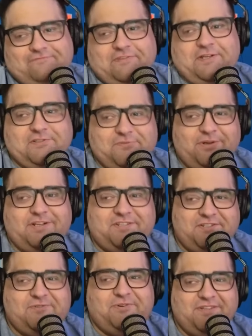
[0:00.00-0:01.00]
because we're
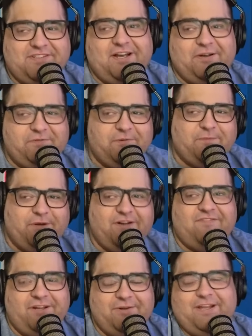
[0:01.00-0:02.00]
inching towards college football,
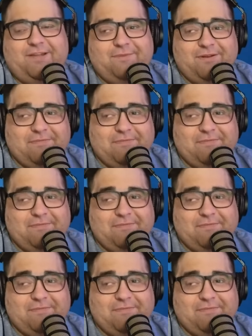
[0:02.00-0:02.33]
video game being